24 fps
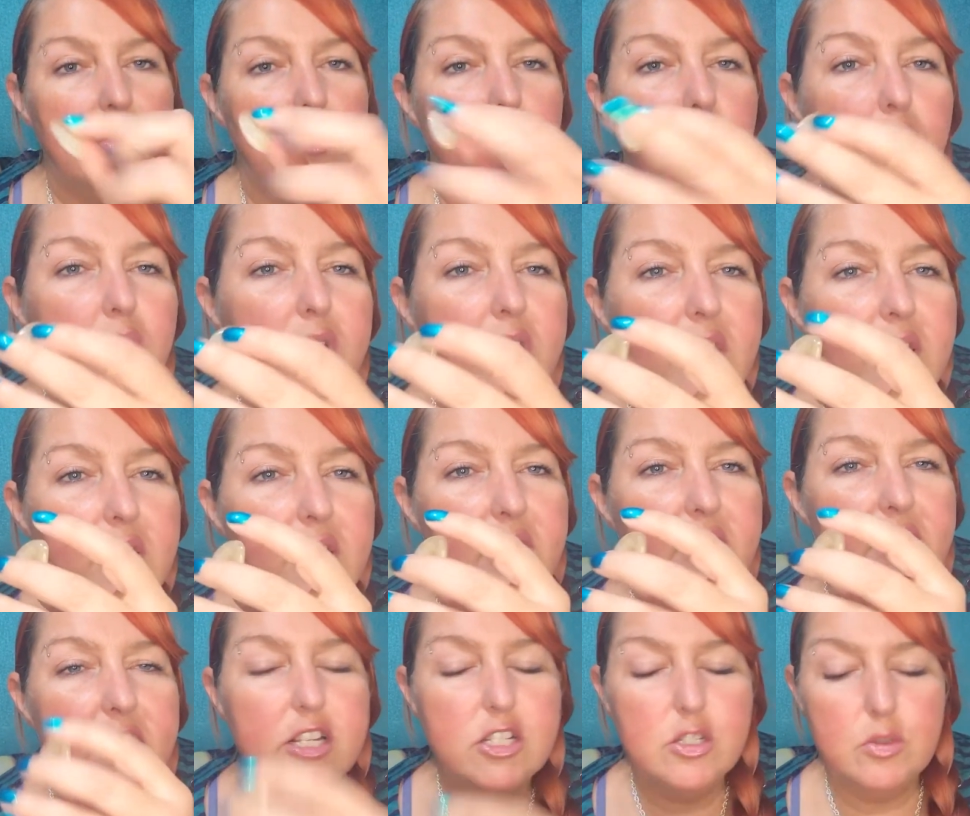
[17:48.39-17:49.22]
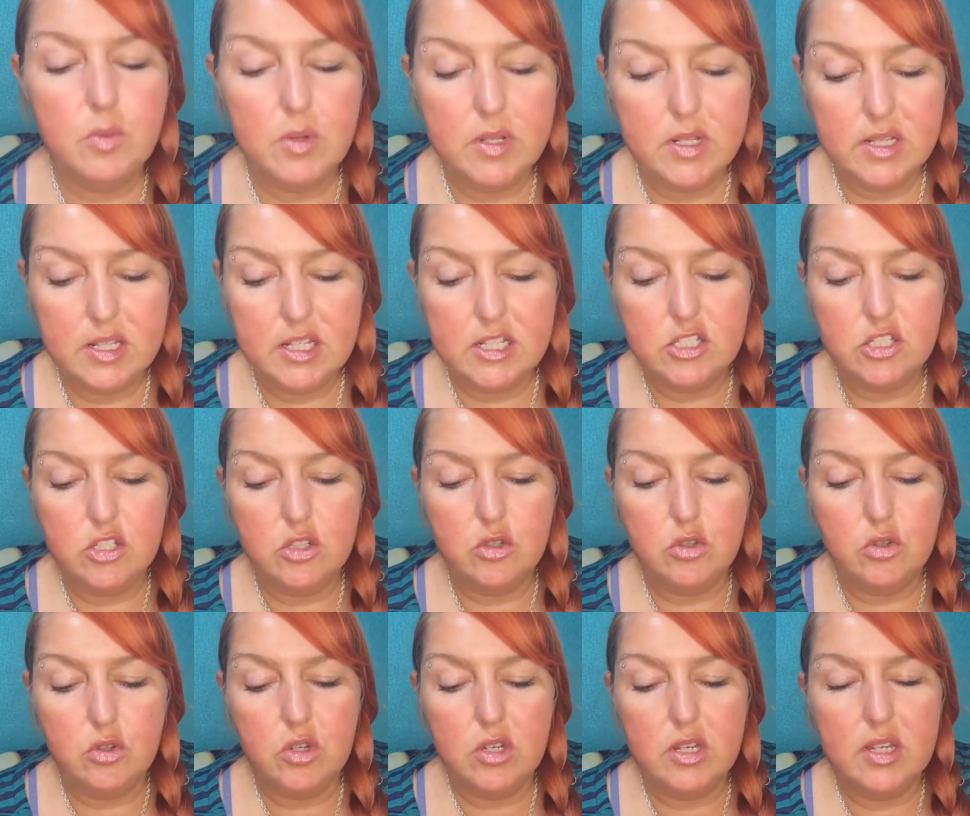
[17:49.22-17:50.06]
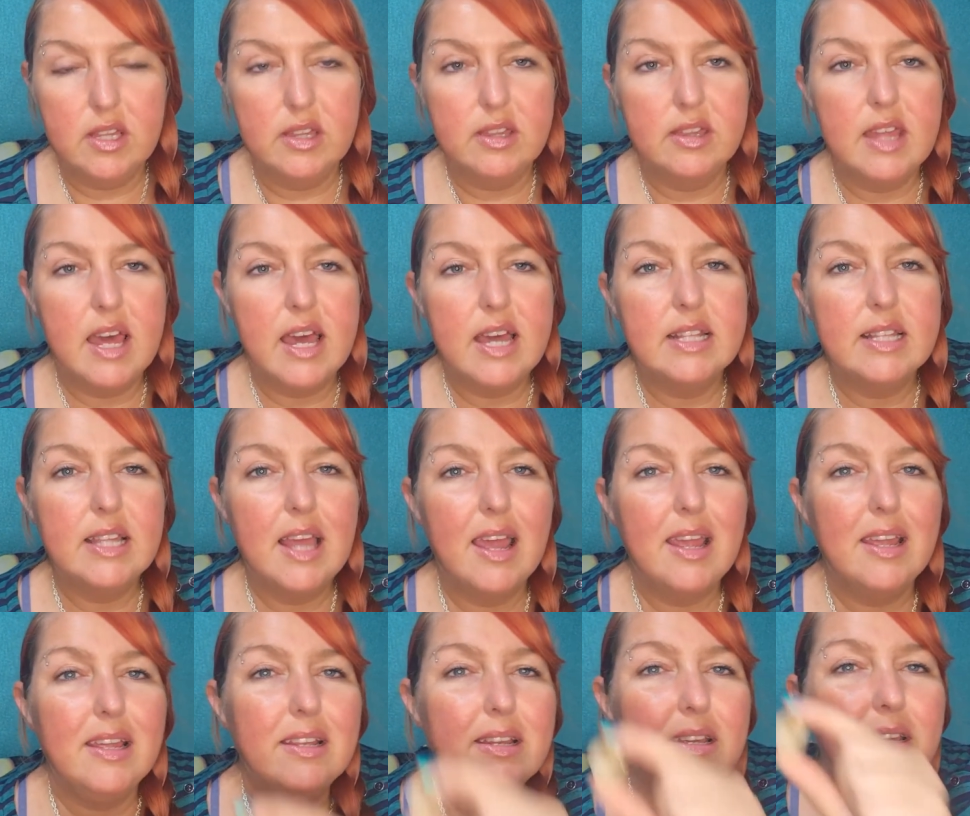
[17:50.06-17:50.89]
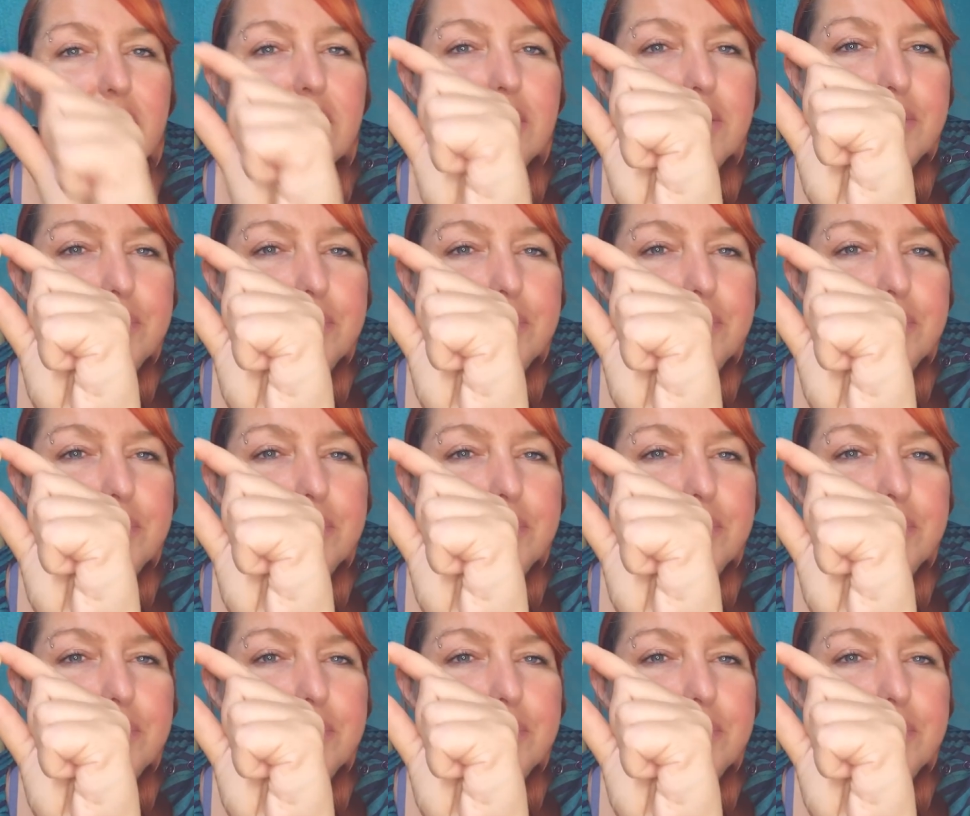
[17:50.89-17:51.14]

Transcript: okay, this one doesn't look that tiny,